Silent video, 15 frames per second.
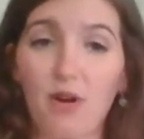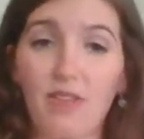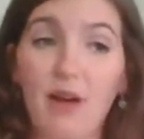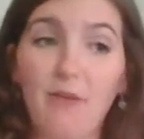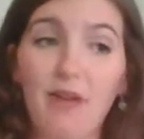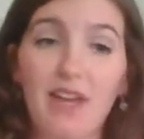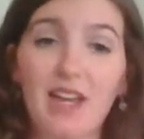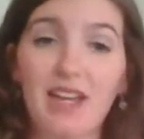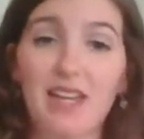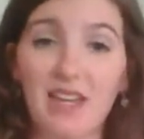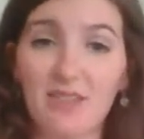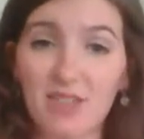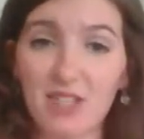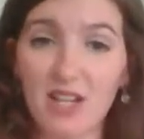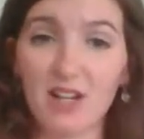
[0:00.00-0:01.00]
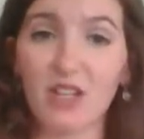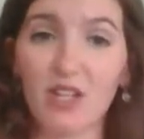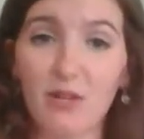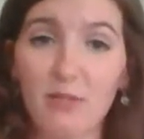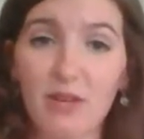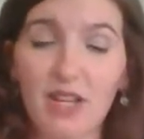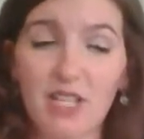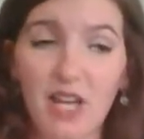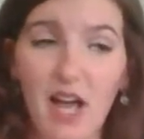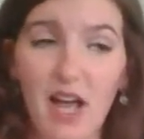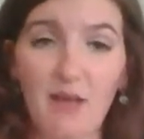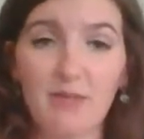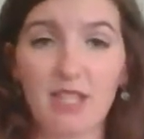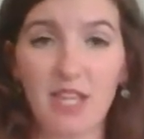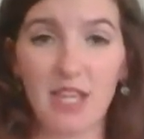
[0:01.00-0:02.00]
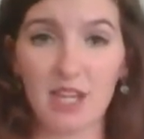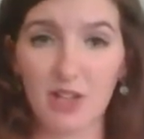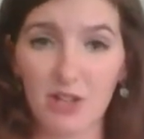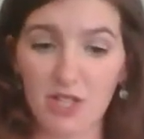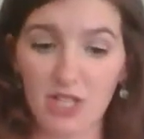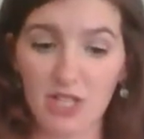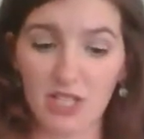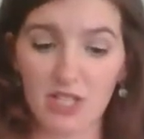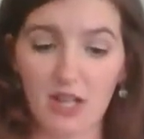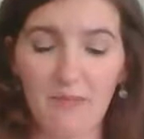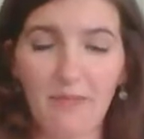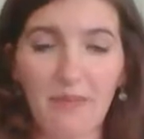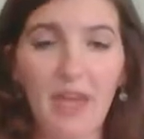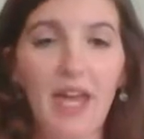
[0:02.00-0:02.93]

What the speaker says: That way it gives it a little bit of time to get in your system.